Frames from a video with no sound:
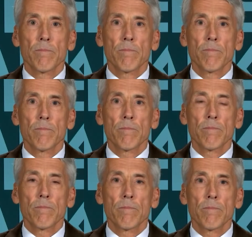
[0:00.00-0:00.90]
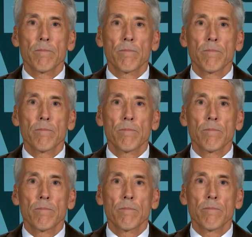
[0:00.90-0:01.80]

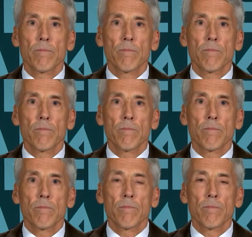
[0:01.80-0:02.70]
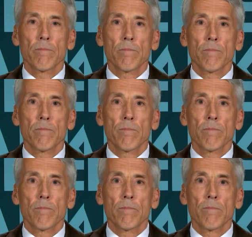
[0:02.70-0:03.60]

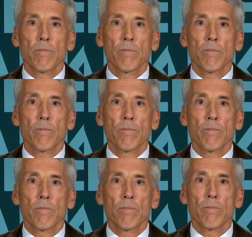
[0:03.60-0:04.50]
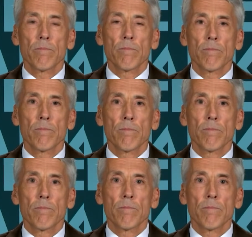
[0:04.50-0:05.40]

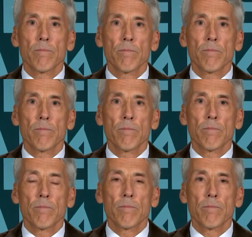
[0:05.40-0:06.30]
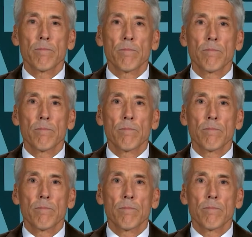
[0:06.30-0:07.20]

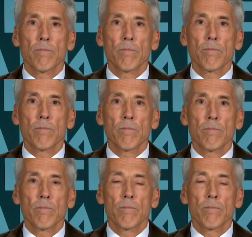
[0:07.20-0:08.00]
The person shown says nothing.